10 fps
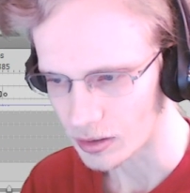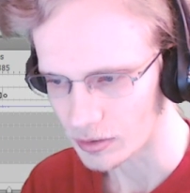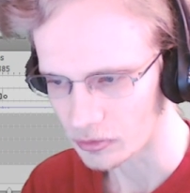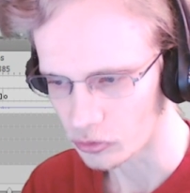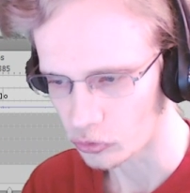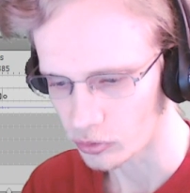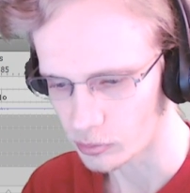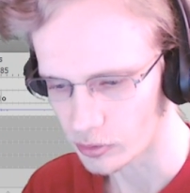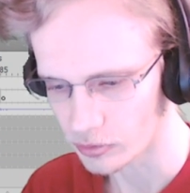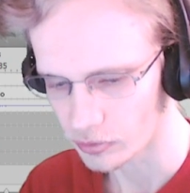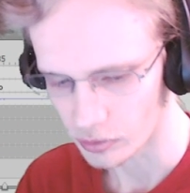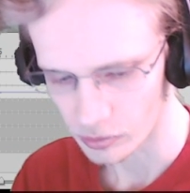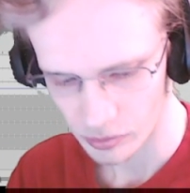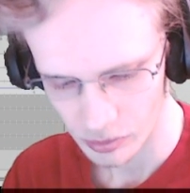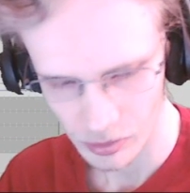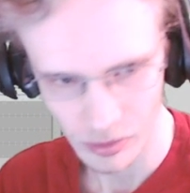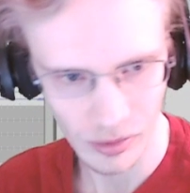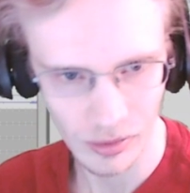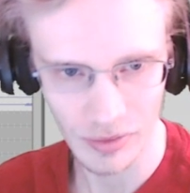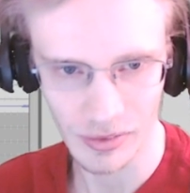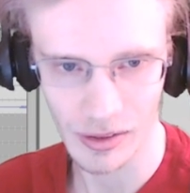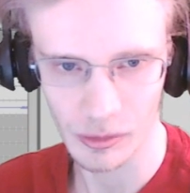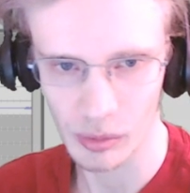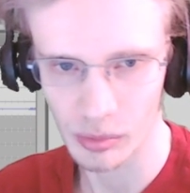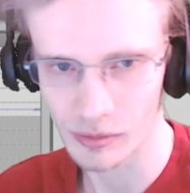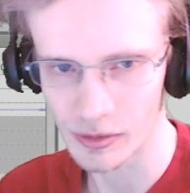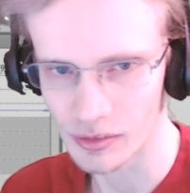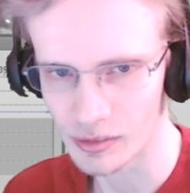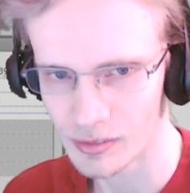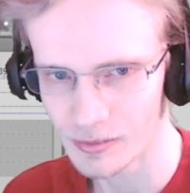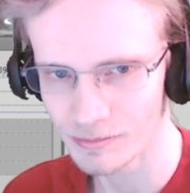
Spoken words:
These are storyboards, so nothing has to be perfect here.